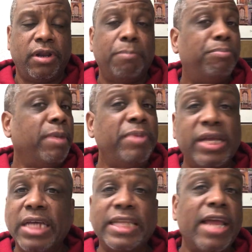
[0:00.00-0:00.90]
but
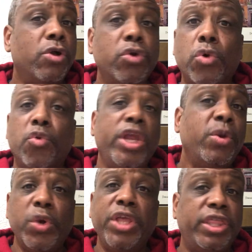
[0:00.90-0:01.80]
because I don't agree
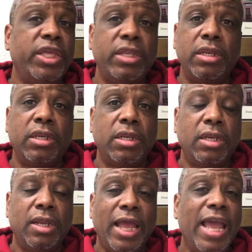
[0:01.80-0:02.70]
with it
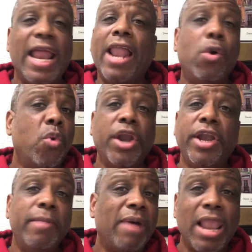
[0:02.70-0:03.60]
and I don't want
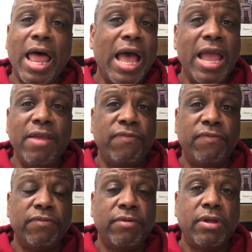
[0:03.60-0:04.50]
it in my
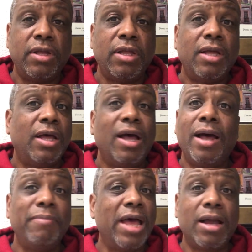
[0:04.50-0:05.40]
life,
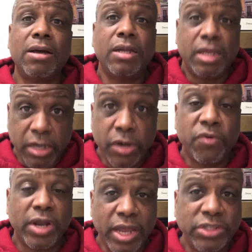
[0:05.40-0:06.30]
I'm not going to get in a
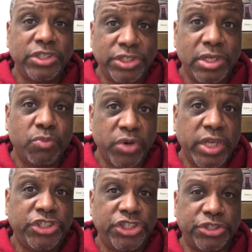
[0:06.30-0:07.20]
relationship
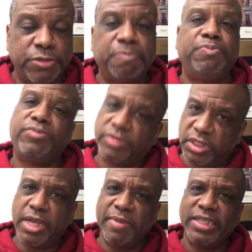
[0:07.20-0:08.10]
with you.
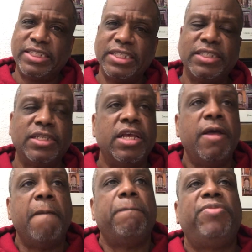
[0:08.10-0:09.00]
Does that make sense?
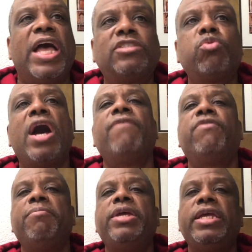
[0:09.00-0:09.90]
That's why
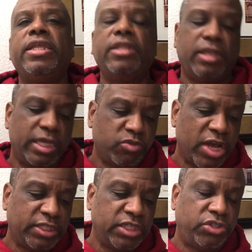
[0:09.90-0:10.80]
for me, that's why
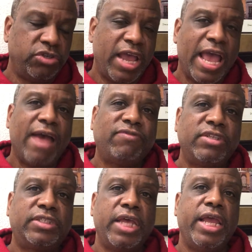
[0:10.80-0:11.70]
I said you have
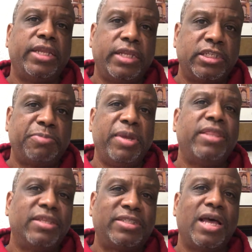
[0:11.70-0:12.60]
to take
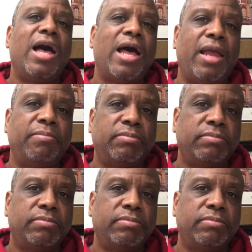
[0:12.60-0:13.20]
spend the time,